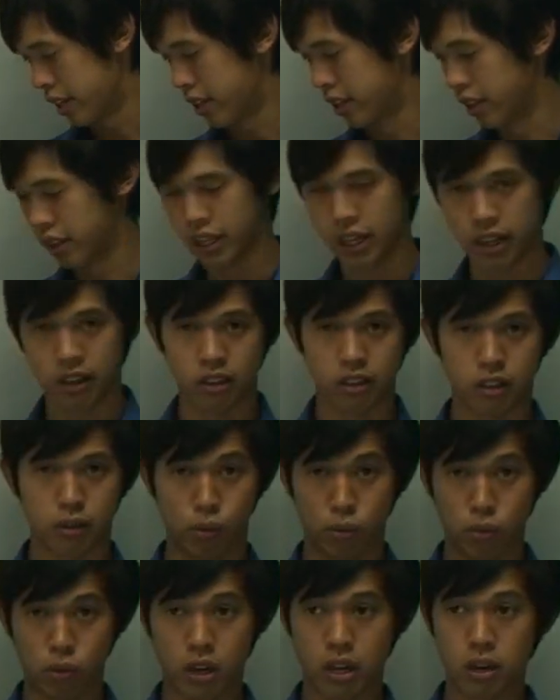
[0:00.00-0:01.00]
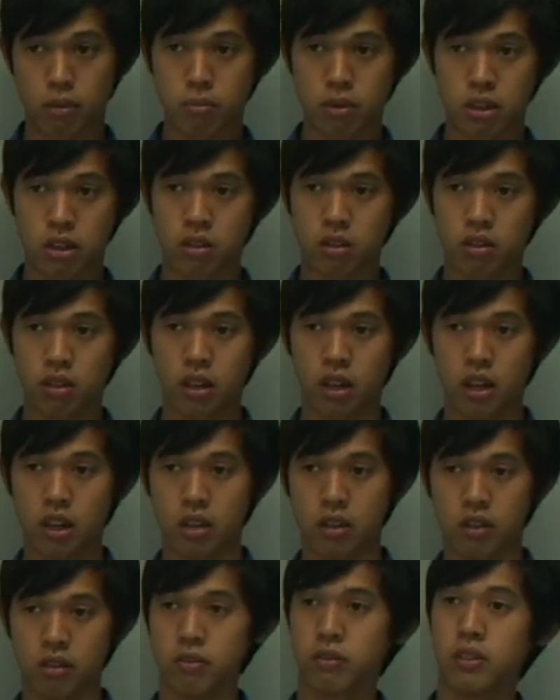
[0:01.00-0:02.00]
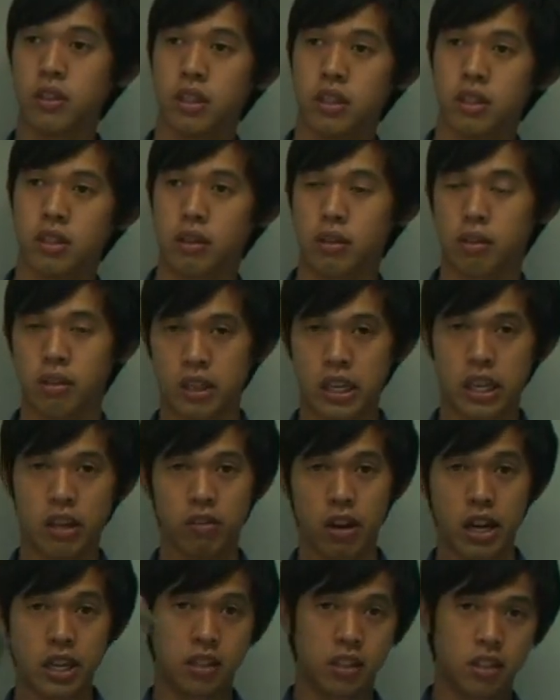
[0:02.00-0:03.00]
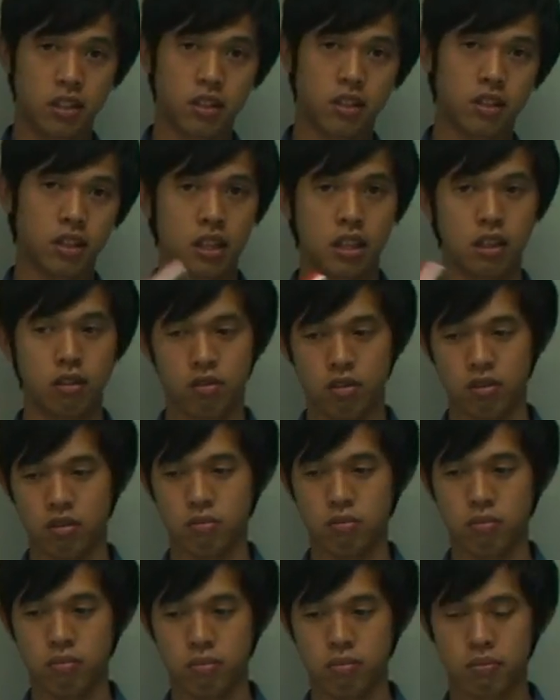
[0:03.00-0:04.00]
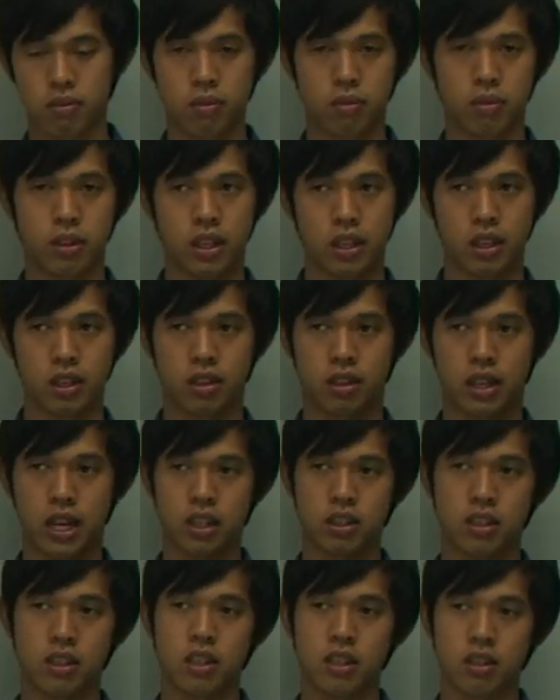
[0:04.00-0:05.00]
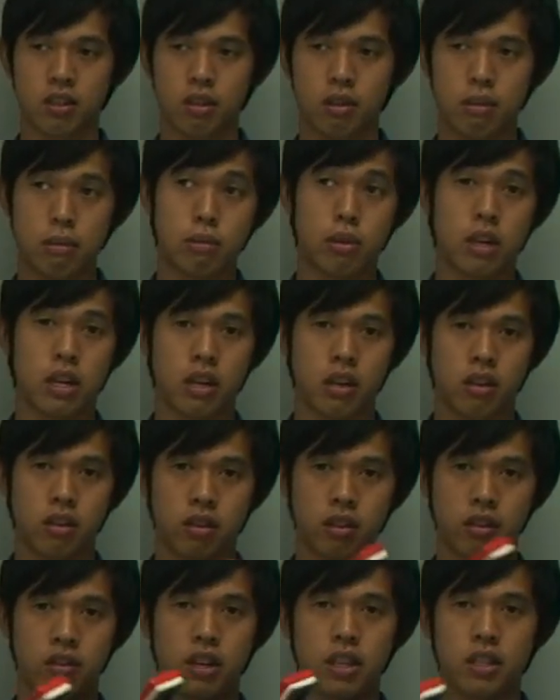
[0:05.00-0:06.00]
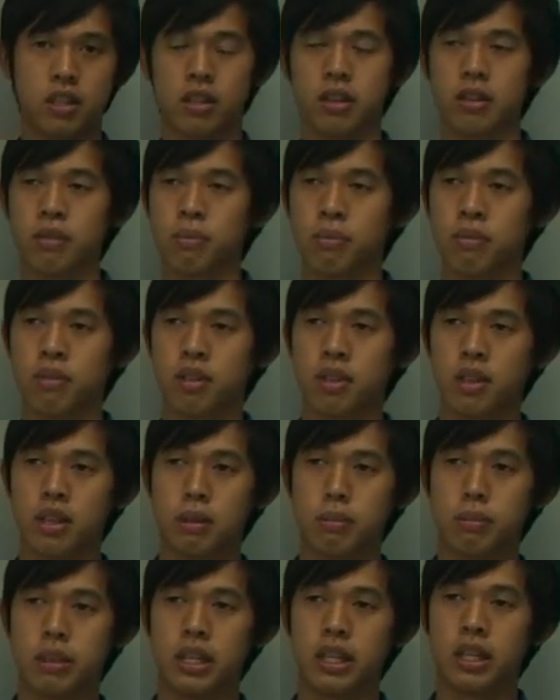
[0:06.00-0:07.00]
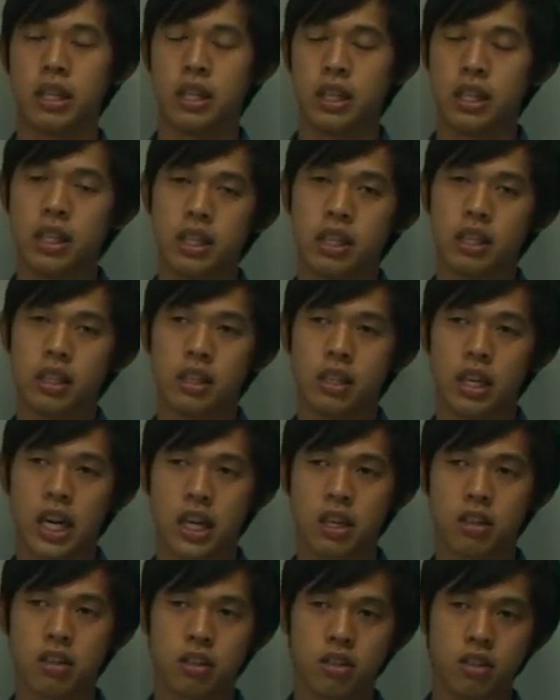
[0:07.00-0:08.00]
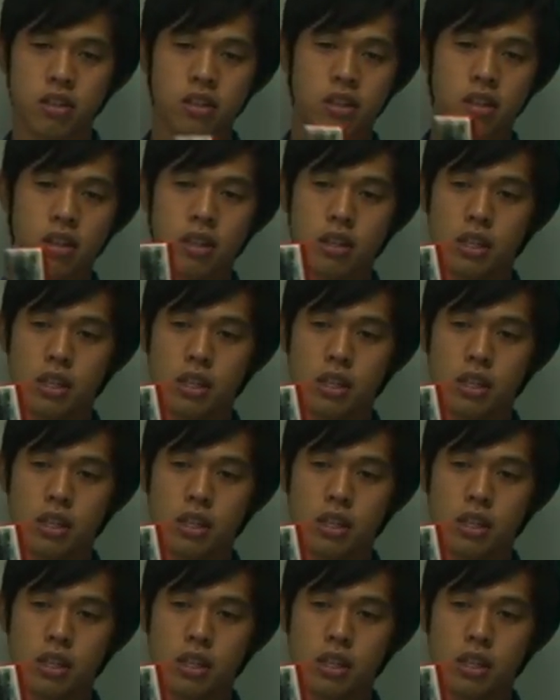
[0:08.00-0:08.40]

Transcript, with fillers: there is one mole of erasers in the room, when actually there's only one eraser. But I could use